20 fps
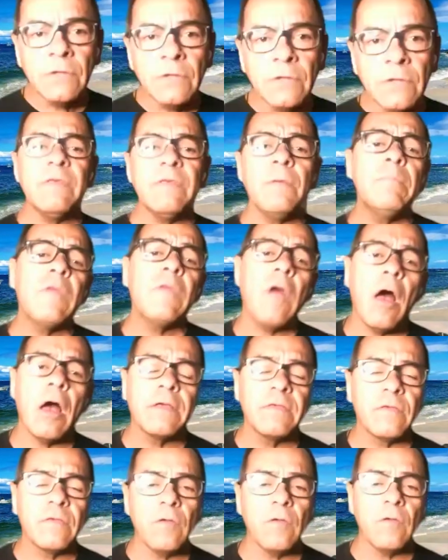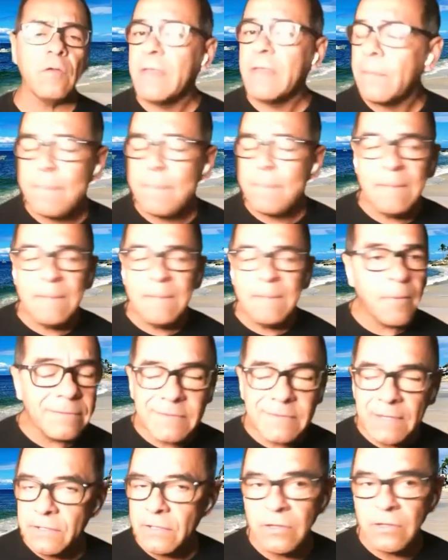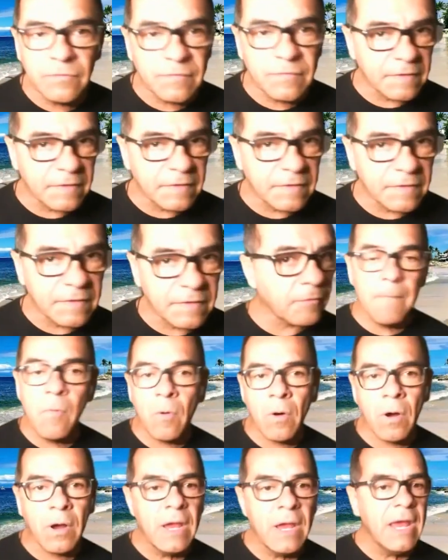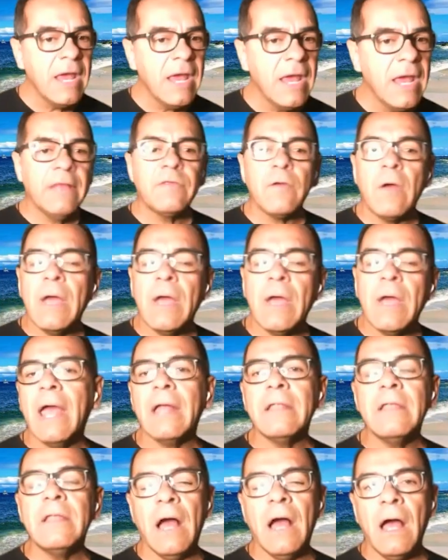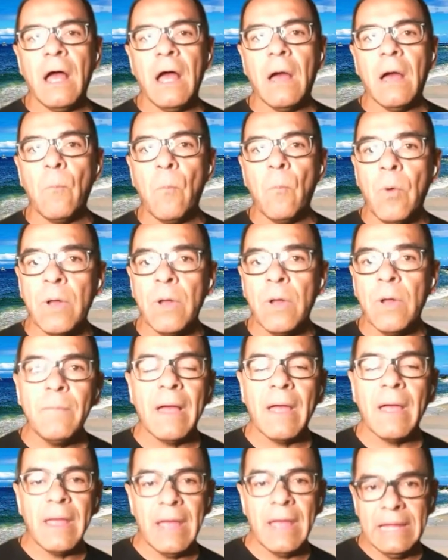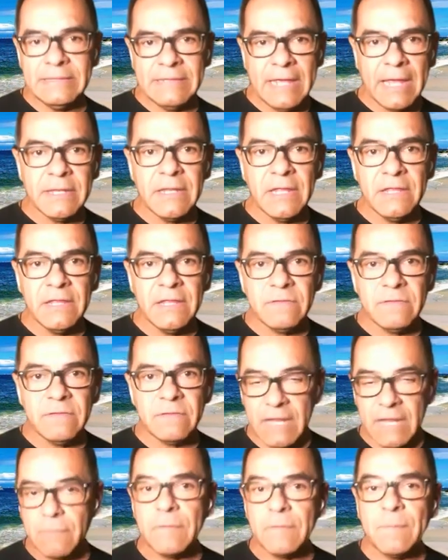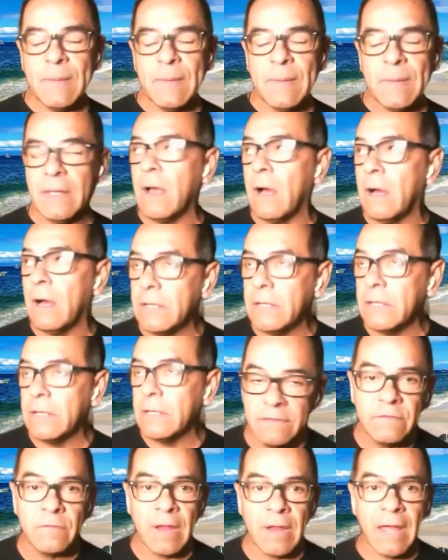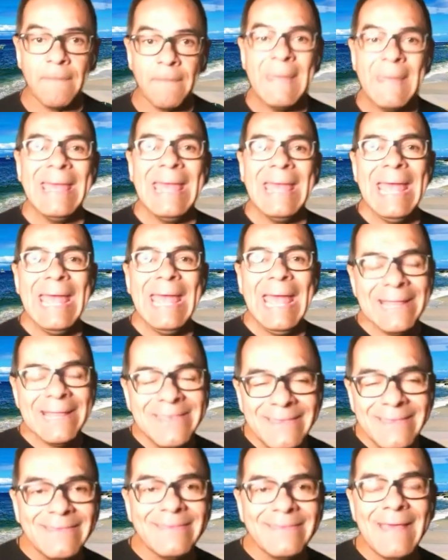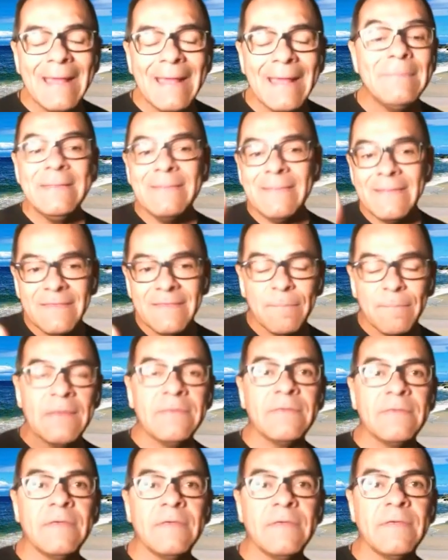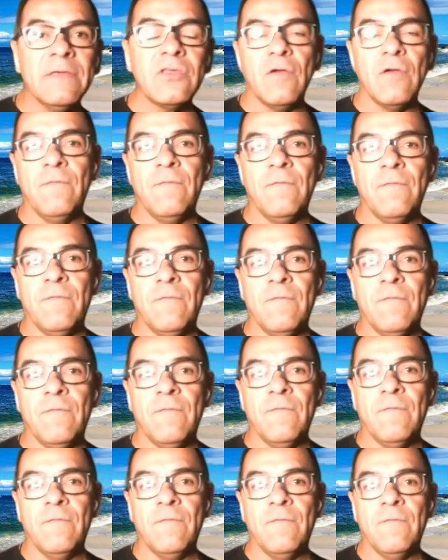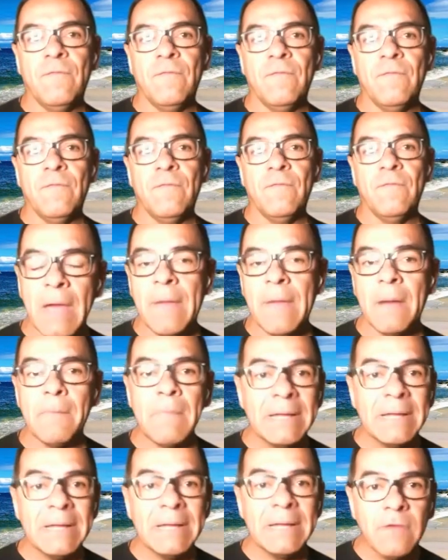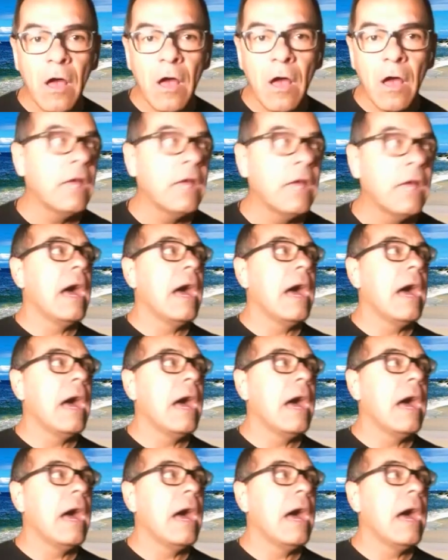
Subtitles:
doing some talks over there, people tend to use Instagram more. And so I had one of my attendees connect with me on Instagram, and she sent me this message via Instagram about my talk.